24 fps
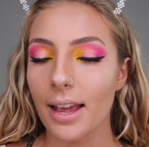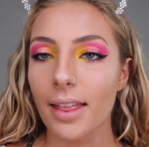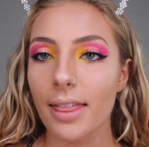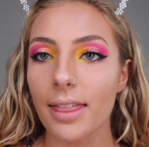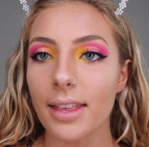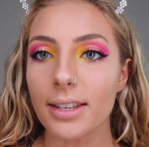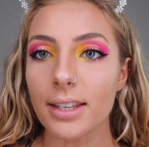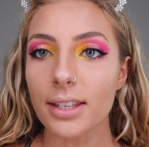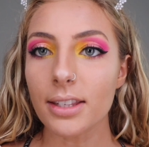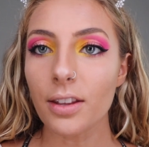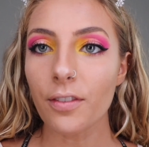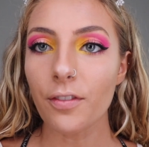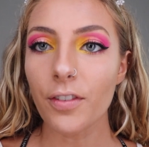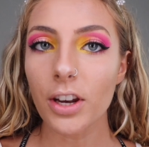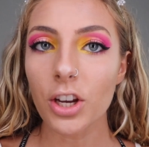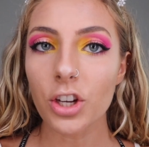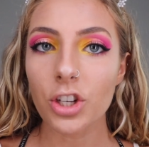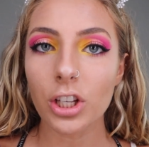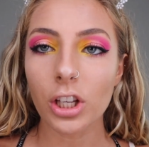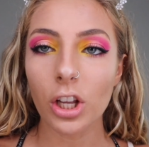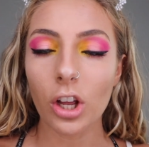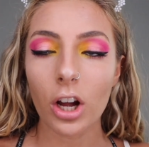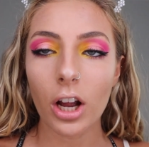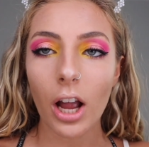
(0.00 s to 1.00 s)
this is the
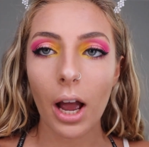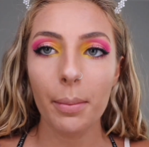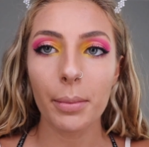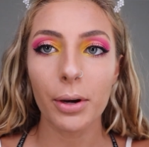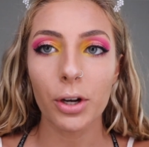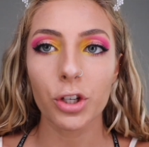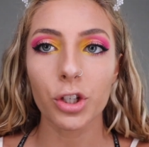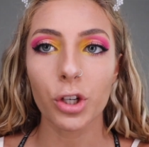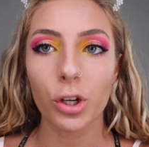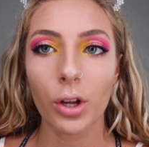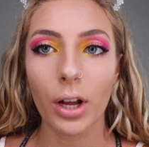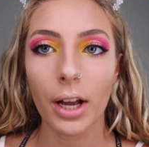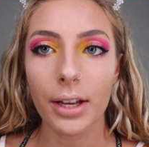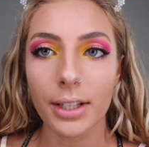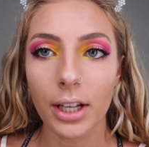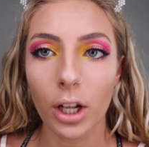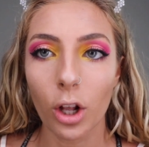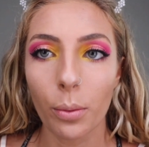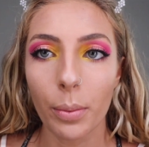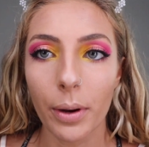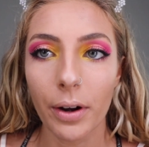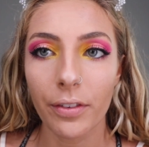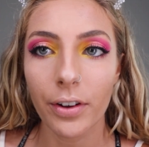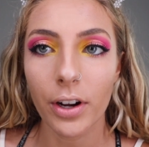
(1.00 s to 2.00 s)
finished look. I'm gonna show you guys a
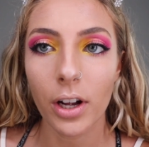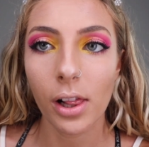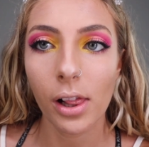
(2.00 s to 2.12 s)
little bit of a